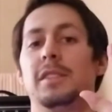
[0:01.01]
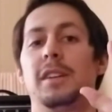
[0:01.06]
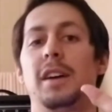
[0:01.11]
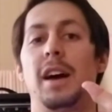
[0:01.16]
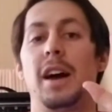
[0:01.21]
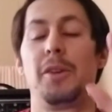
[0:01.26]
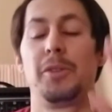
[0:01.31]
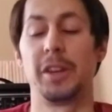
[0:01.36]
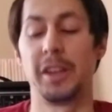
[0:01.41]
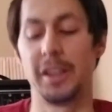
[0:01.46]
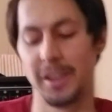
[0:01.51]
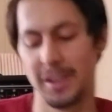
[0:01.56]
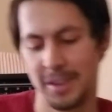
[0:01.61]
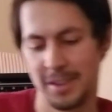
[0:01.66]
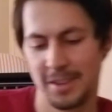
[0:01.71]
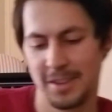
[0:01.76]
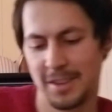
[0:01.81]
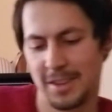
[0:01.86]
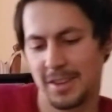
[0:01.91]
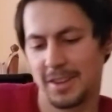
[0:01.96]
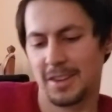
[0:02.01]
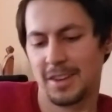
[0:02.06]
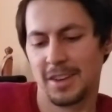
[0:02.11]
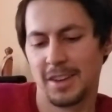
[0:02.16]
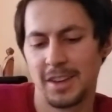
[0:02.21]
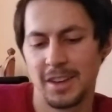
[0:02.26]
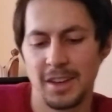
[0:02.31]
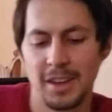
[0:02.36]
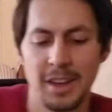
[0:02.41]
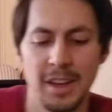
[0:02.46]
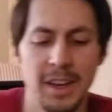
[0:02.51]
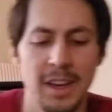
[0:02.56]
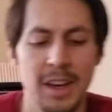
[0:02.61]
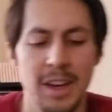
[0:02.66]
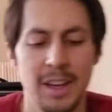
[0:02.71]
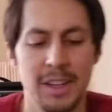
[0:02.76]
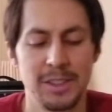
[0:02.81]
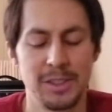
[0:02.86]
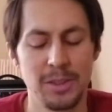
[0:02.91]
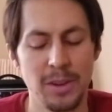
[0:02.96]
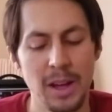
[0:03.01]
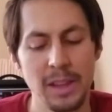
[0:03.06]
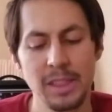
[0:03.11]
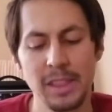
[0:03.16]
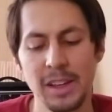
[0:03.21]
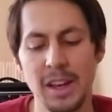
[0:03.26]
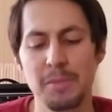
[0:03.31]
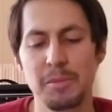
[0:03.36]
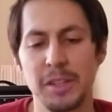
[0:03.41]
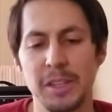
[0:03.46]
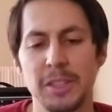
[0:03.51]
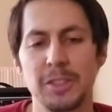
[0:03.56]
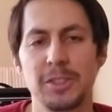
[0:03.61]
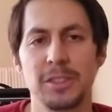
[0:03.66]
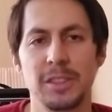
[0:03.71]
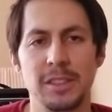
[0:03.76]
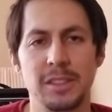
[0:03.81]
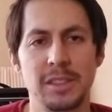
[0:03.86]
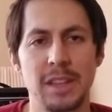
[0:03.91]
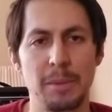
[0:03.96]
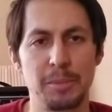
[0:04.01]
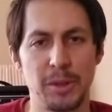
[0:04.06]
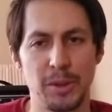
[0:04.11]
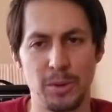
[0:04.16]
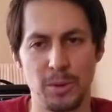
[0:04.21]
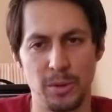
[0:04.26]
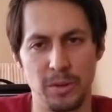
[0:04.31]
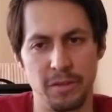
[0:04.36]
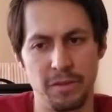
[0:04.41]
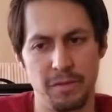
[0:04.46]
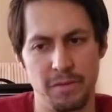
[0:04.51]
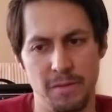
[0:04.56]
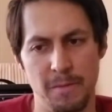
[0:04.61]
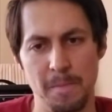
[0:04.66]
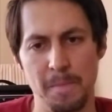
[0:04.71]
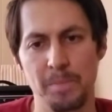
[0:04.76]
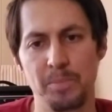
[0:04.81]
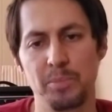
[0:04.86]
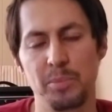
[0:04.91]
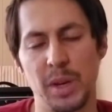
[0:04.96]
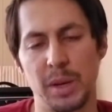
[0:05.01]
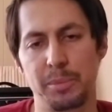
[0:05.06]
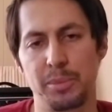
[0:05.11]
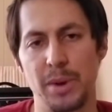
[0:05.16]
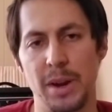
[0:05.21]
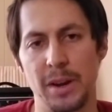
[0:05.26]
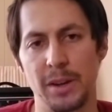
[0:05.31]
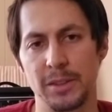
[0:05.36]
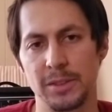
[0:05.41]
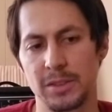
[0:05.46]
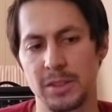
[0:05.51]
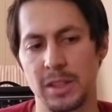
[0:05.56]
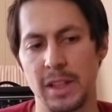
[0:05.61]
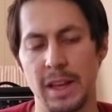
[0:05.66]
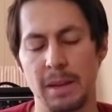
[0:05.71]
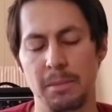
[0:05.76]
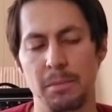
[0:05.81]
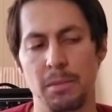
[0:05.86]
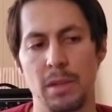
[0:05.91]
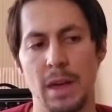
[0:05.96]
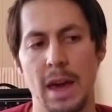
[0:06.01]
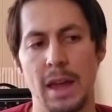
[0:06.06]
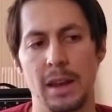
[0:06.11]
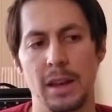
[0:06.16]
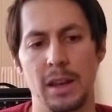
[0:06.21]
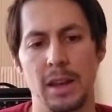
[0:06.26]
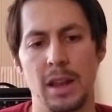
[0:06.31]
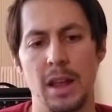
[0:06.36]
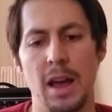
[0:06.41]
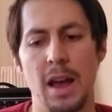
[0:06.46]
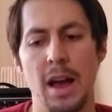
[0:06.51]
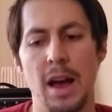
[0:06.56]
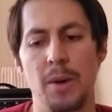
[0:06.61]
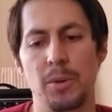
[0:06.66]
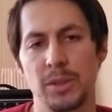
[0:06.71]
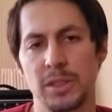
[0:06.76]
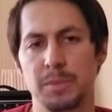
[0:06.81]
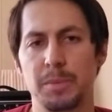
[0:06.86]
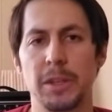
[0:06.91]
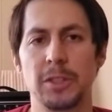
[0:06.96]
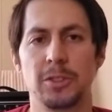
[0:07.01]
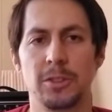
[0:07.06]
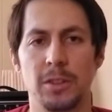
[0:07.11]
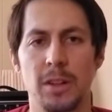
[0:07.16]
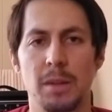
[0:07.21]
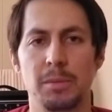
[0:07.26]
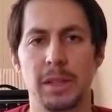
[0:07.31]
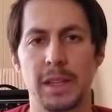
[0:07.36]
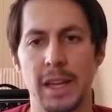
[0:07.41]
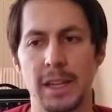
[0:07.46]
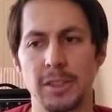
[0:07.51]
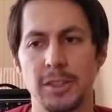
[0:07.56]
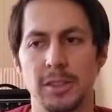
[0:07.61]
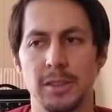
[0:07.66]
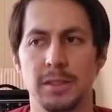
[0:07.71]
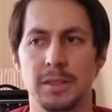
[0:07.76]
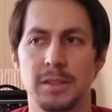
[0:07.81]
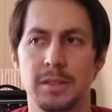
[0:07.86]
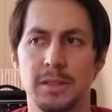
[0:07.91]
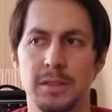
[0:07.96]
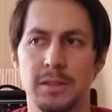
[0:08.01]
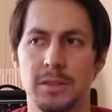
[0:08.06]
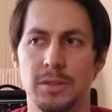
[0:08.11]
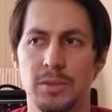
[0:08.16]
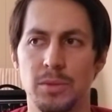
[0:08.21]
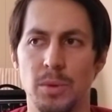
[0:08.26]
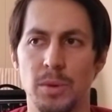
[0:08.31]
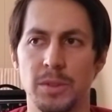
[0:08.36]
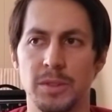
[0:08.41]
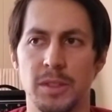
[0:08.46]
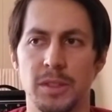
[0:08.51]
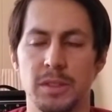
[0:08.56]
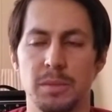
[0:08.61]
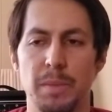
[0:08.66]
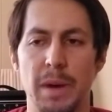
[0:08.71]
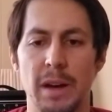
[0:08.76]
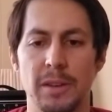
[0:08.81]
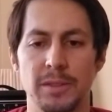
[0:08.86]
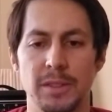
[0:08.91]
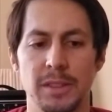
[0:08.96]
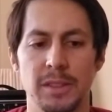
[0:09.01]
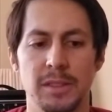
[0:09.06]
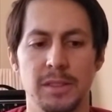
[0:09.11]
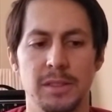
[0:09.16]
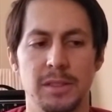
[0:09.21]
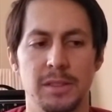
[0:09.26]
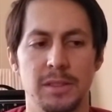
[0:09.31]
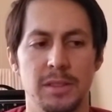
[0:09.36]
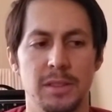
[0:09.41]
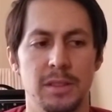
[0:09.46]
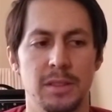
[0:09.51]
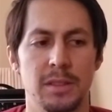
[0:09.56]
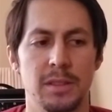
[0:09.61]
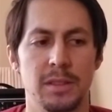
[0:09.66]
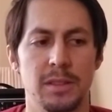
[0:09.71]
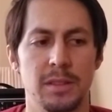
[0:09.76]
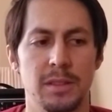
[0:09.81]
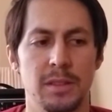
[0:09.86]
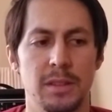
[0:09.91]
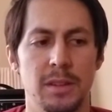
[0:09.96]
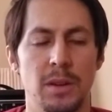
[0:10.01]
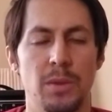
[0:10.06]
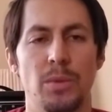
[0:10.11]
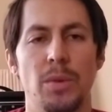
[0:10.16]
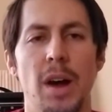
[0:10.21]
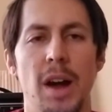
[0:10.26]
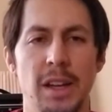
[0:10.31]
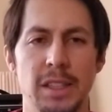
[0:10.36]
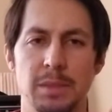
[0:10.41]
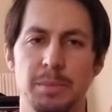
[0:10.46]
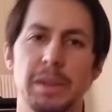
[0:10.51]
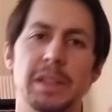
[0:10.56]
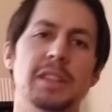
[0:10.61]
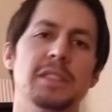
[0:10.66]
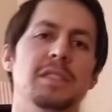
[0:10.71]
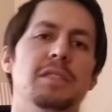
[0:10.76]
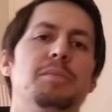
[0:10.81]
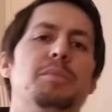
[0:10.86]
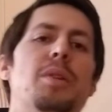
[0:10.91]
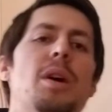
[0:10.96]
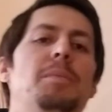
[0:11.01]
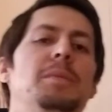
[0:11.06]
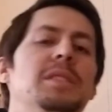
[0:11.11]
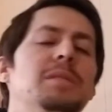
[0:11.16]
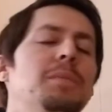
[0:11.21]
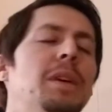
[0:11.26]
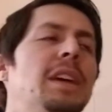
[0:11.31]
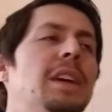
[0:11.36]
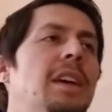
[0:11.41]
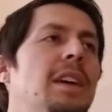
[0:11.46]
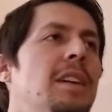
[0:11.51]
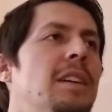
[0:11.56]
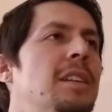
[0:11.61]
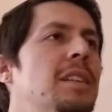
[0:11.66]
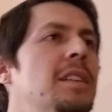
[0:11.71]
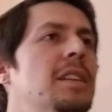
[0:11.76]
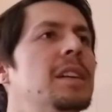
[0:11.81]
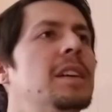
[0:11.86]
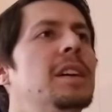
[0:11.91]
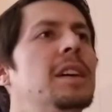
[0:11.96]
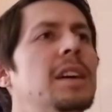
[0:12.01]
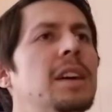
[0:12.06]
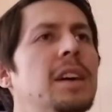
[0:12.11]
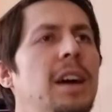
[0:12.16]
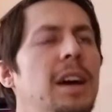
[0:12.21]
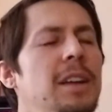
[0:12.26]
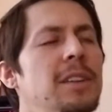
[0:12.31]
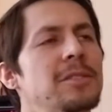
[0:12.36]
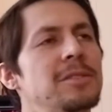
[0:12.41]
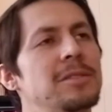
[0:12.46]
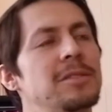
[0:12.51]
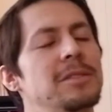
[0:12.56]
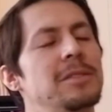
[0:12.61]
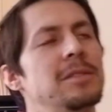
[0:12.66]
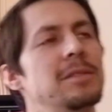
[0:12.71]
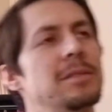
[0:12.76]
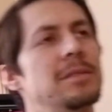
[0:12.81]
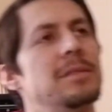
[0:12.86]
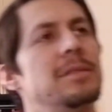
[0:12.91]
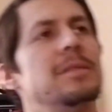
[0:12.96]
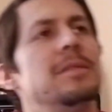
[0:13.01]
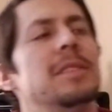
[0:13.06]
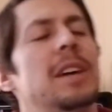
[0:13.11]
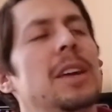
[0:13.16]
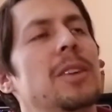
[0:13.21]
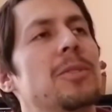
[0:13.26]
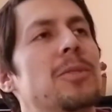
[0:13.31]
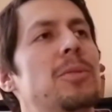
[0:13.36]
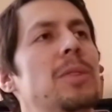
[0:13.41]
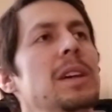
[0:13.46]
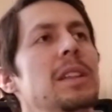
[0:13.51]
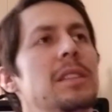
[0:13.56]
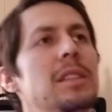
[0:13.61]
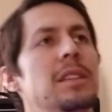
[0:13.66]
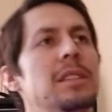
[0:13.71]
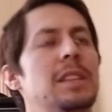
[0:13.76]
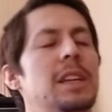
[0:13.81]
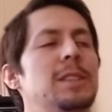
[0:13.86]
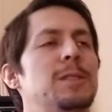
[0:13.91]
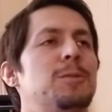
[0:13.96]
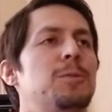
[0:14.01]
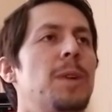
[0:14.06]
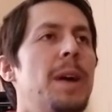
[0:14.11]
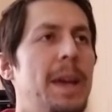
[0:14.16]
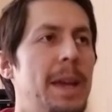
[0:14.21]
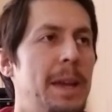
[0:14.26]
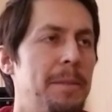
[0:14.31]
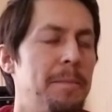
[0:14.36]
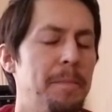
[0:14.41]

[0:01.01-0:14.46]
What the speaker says: Howdy. So I think I'm initially skeptical of McBrayer's claim that our special obligations towards our spouses arise because of promise making. I don't I don't quite think that's right.